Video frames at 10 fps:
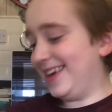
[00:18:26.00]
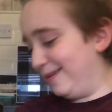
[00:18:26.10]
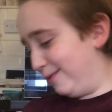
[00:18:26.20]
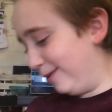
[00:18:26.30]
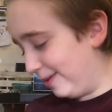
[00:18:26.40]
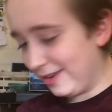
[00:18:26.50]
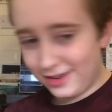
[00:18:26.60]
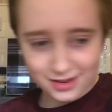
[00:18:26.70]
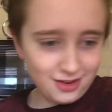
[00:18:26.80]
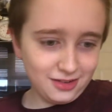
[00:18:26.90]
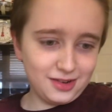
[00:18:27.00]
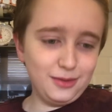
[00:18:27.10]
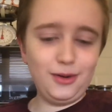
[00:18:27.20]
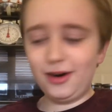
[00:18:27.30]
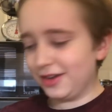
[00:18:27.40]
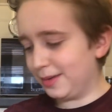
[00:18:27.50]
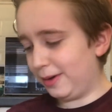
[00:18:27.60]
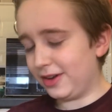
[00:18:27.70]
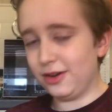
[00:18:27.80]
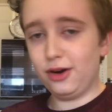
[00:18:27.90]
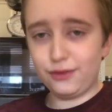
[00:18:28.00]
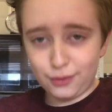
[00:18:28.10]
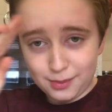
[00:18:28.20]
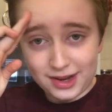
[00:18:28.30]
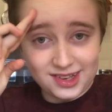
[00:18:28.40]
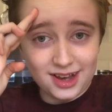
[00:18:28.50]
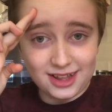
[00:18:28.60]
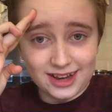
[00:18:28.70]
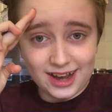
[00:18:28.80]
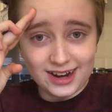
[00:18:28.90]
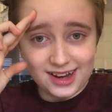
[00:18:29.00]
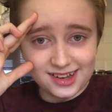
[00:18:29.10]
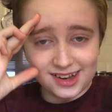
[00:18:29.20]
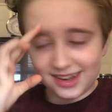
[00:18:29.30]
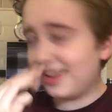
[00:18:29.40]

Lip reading: Keep up. I just knocked a water bottle over with my telekinesis.